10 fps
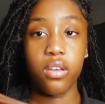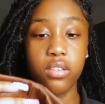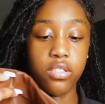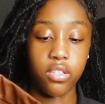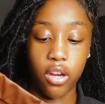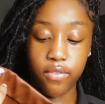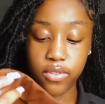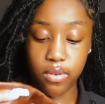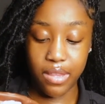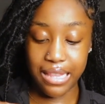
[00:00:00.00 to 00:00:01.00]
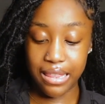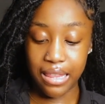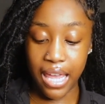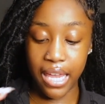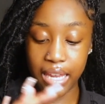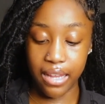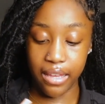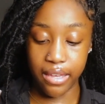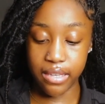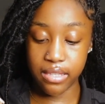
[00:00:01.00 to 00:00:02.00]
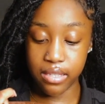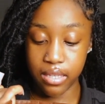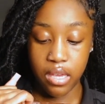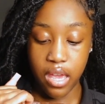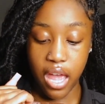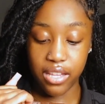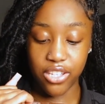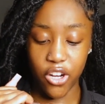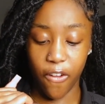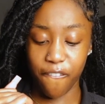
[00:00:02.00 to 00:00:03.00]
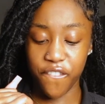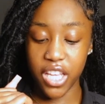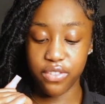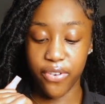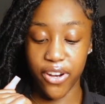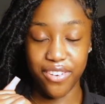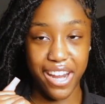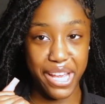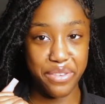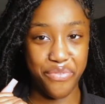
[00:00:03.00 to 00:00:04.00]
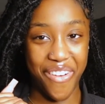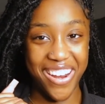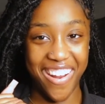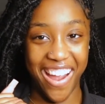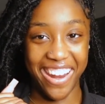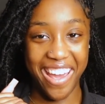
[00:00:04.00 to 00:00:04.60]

serves you the latest head turning fits for your next fun night